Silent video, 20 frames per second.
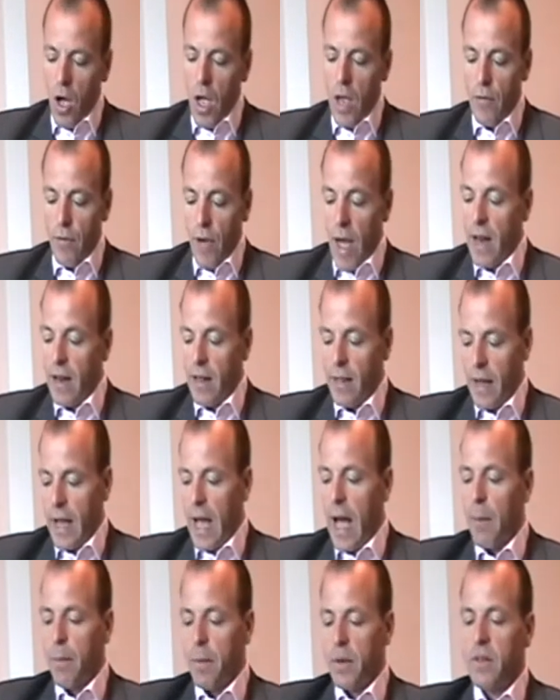if anything
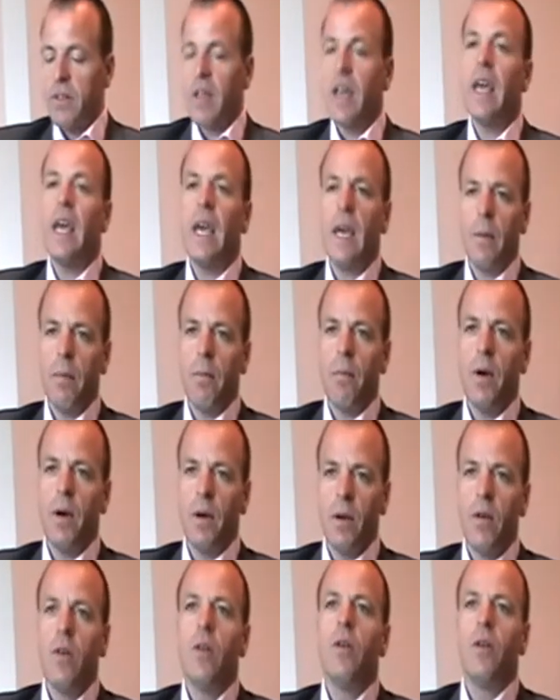happened to him,
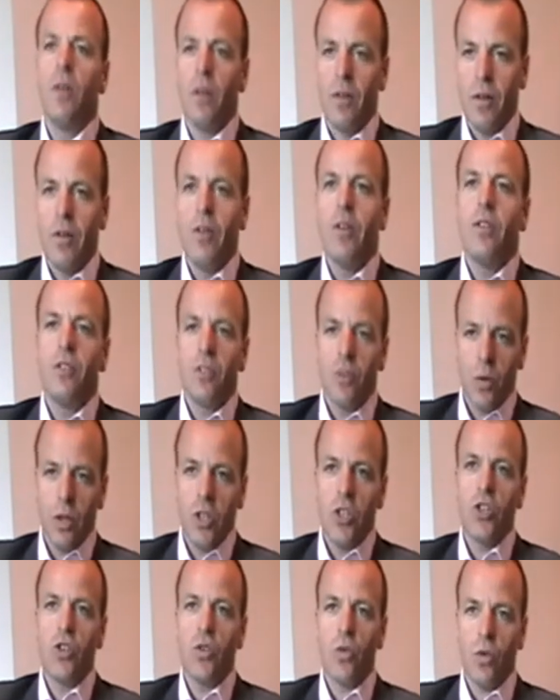to
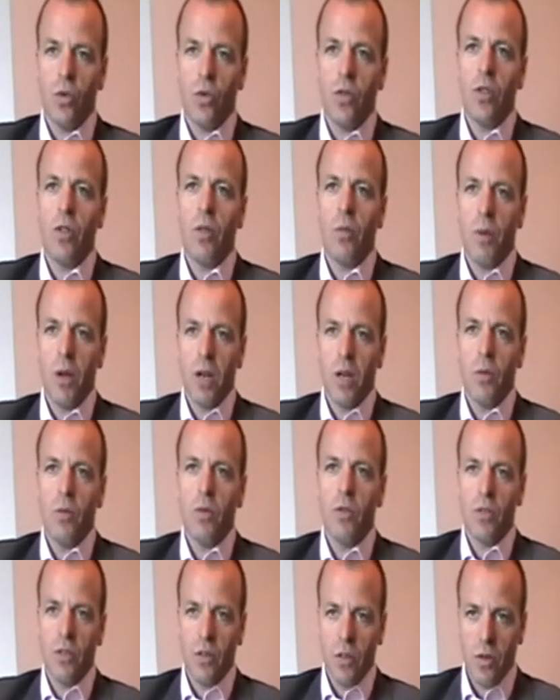ensure that the money
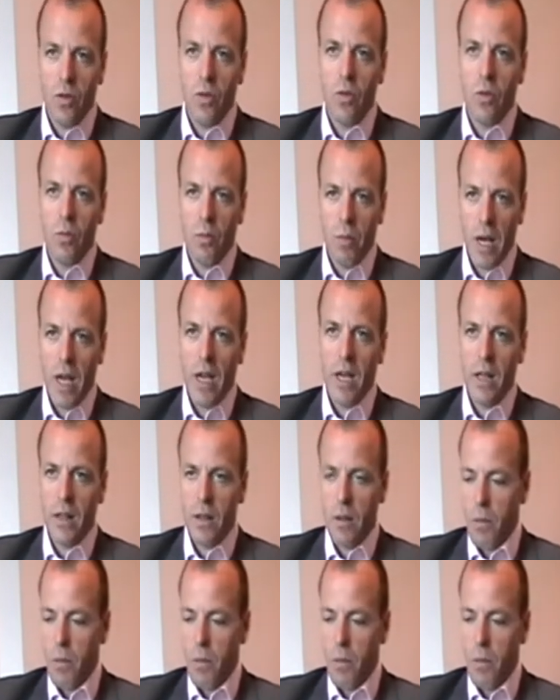was still paid,